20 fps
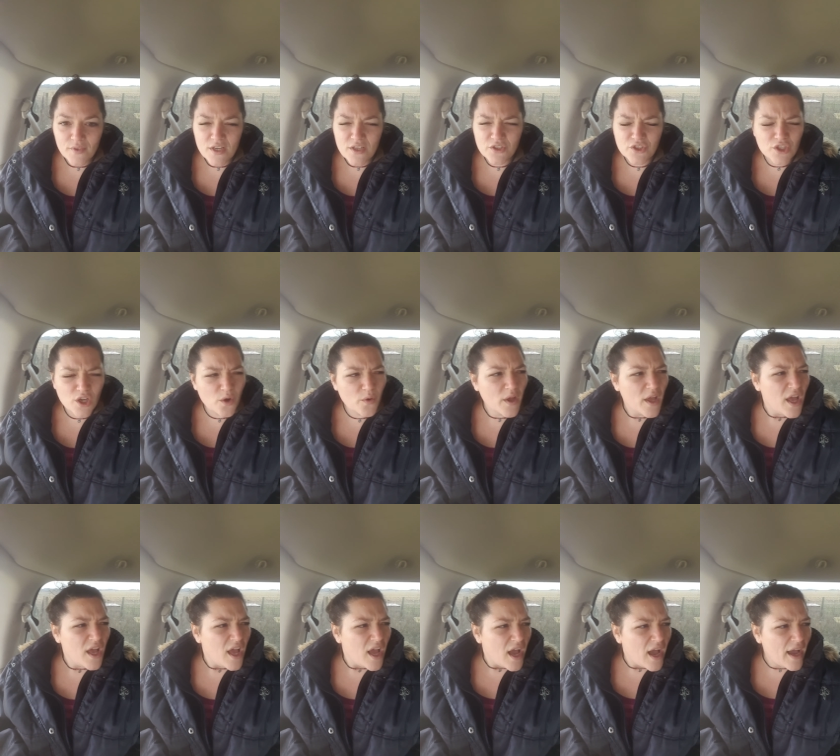So
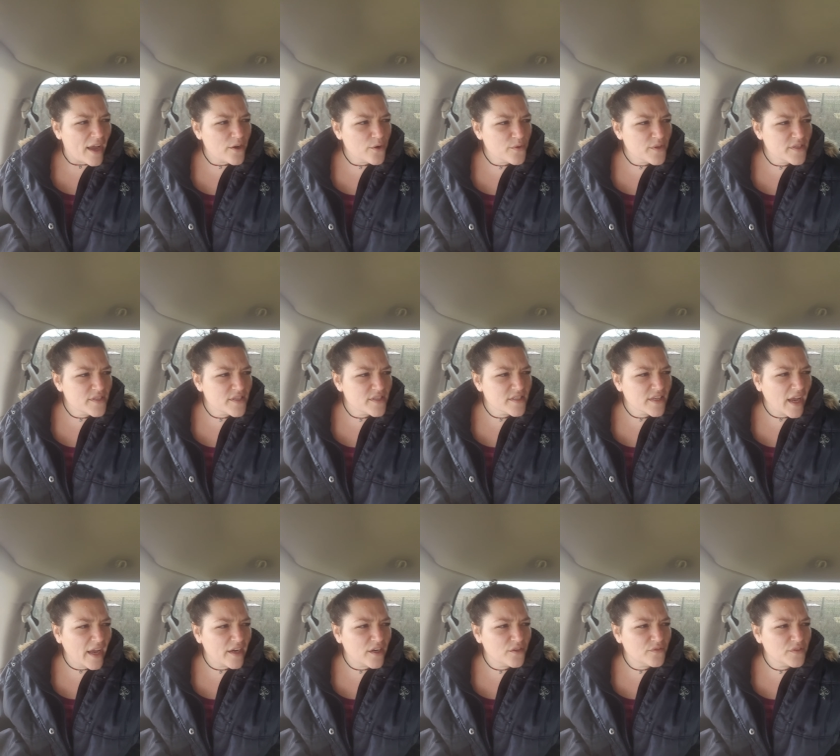I know this is
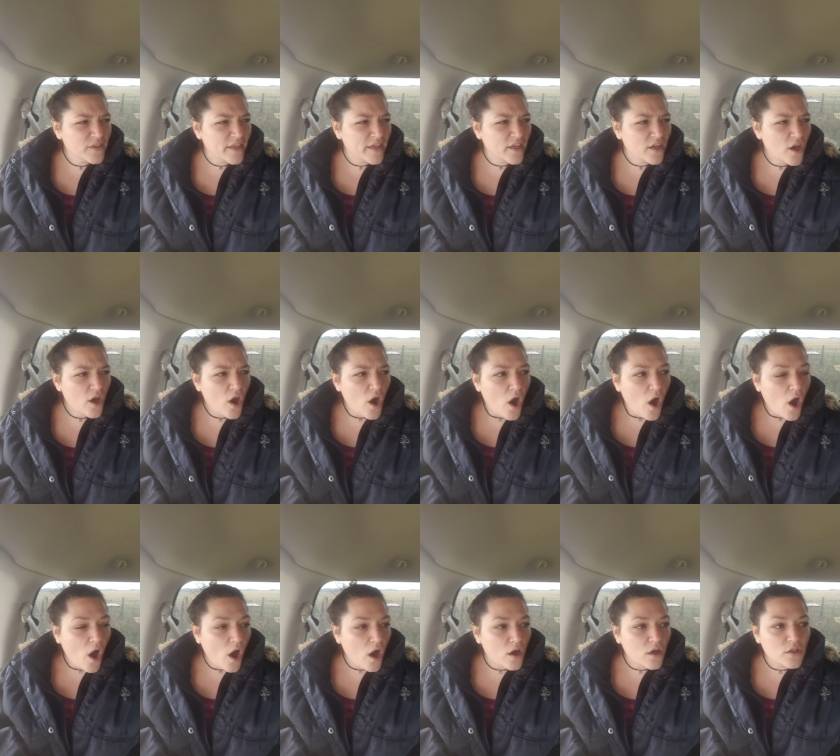kind of like
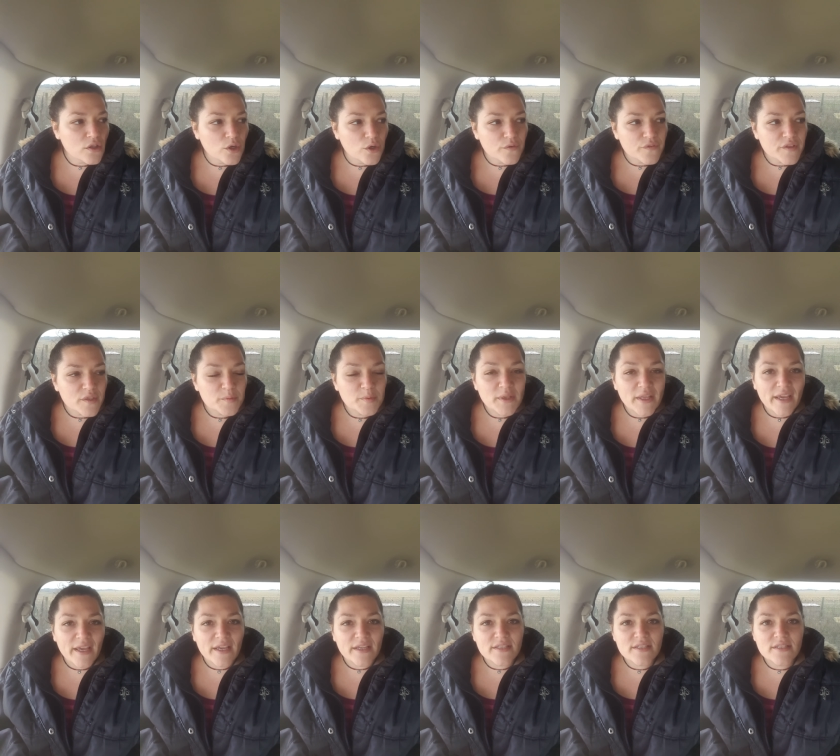all over the
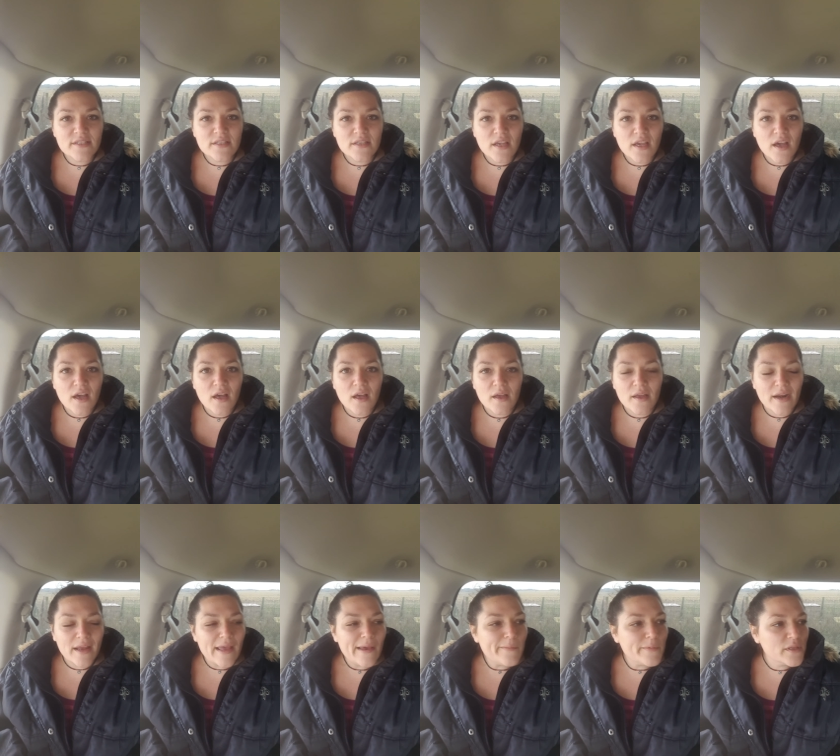place,
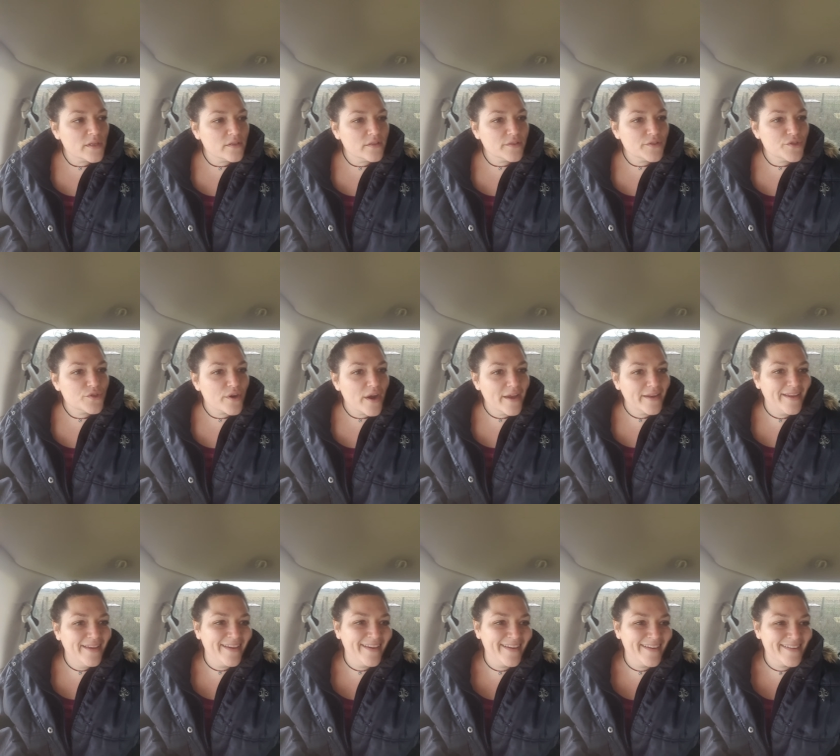and I'm a little
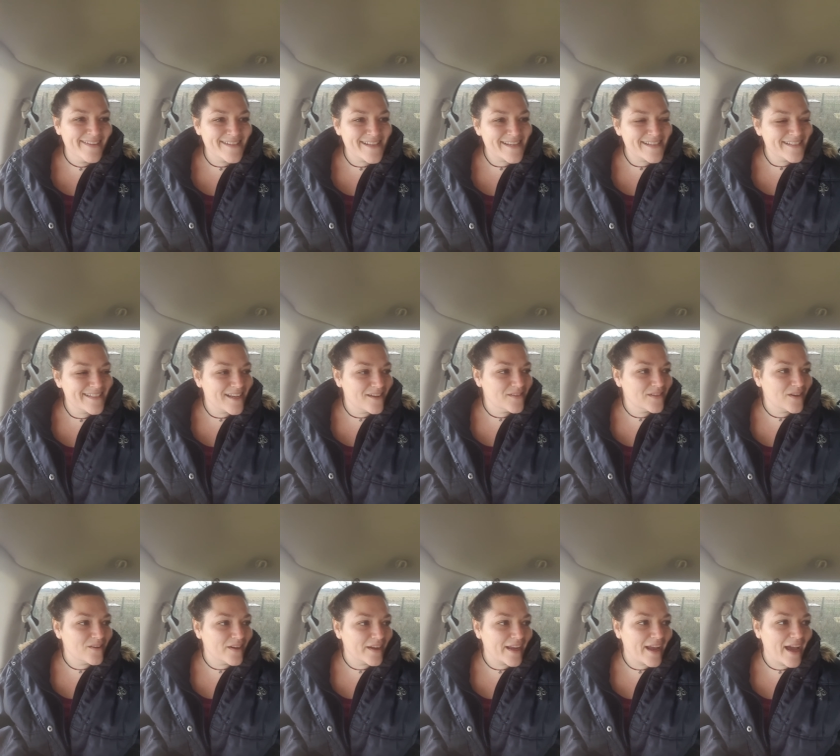distracted. Like, stuff's
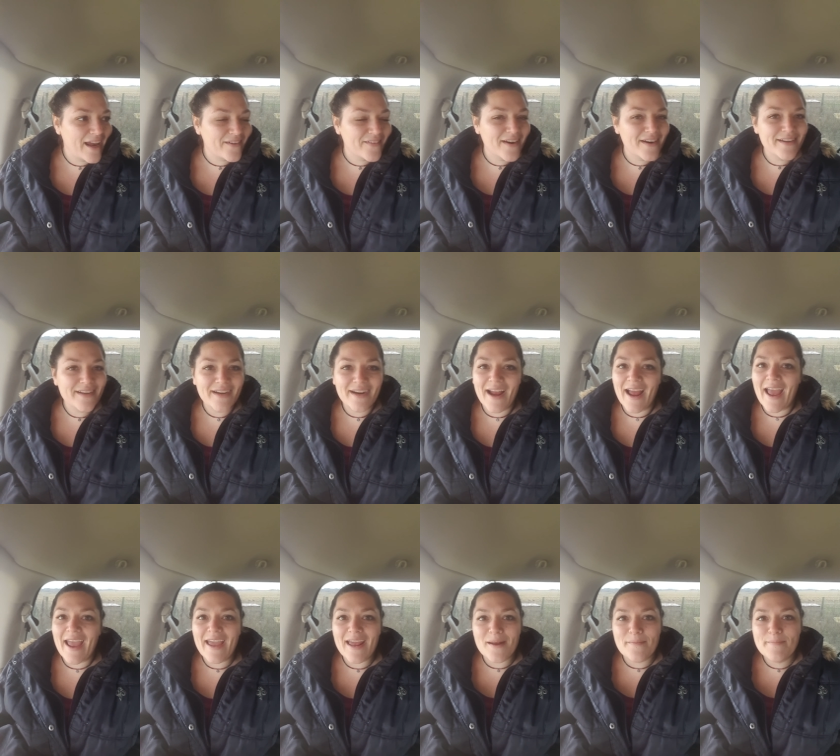going on around here.
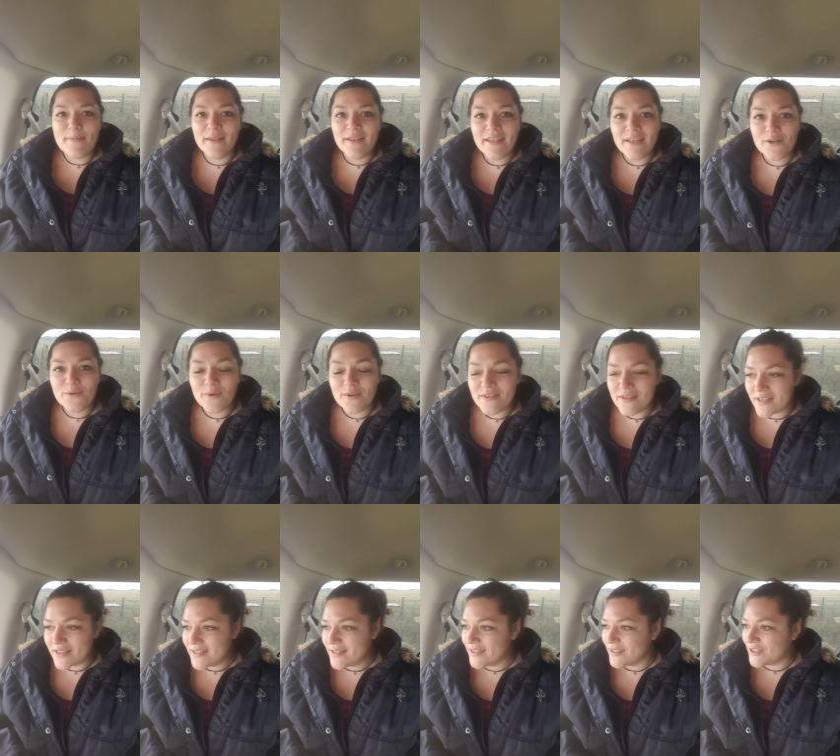I got a million and one
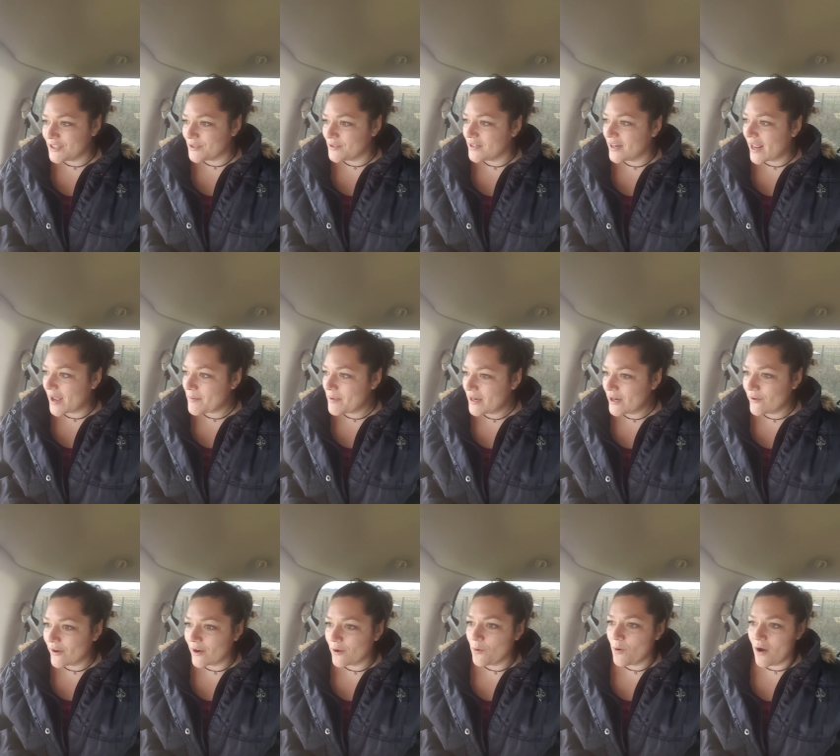things to do today. I'm getting
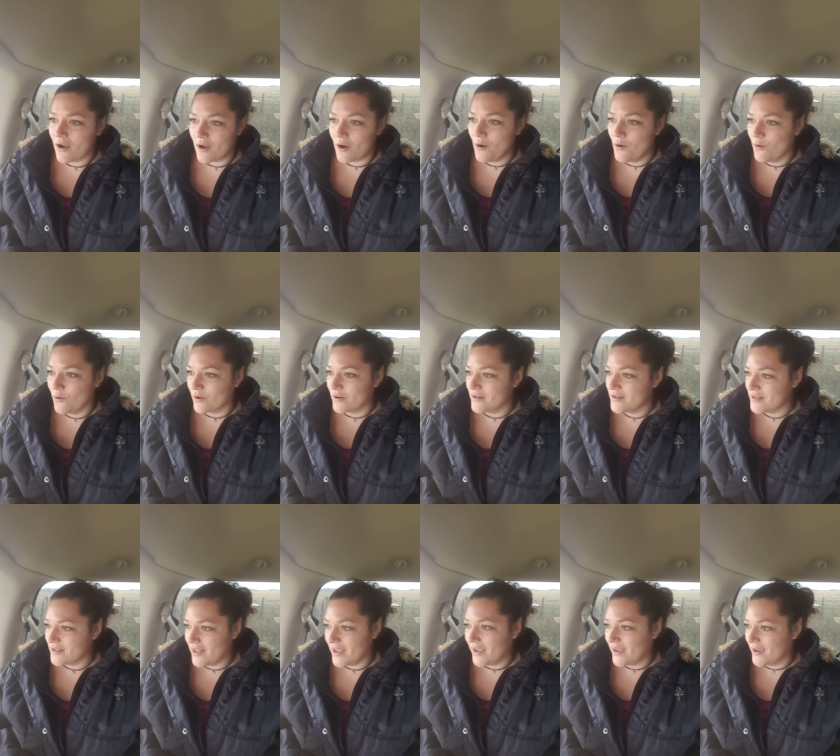ready to walk a
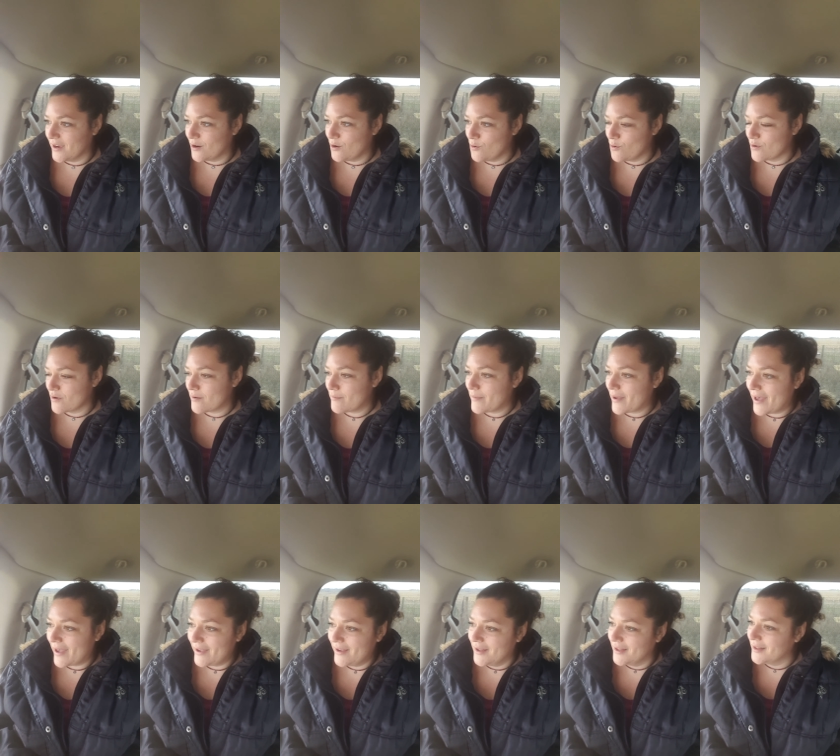horse like a quarter
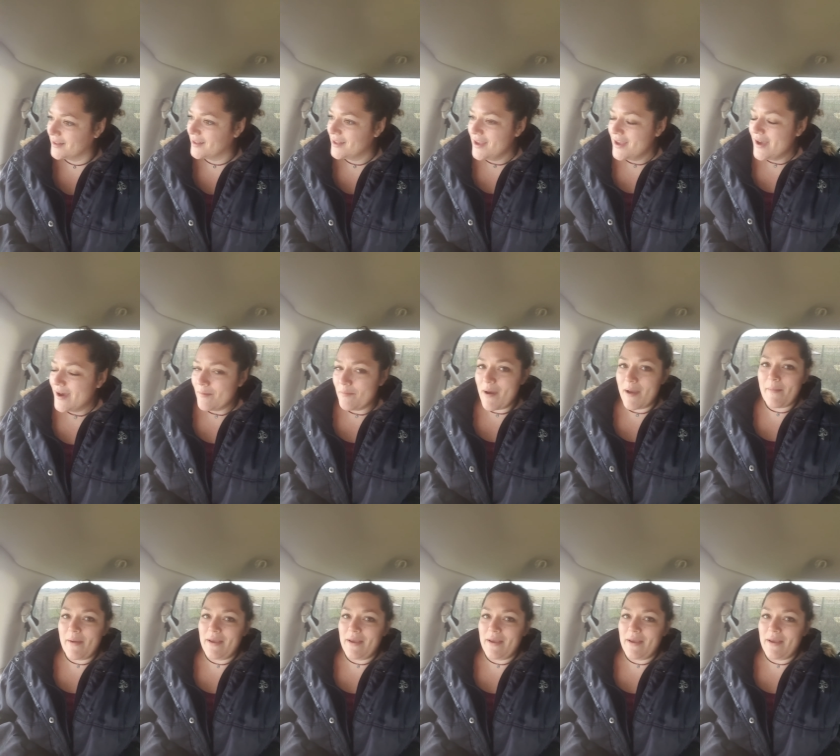mile by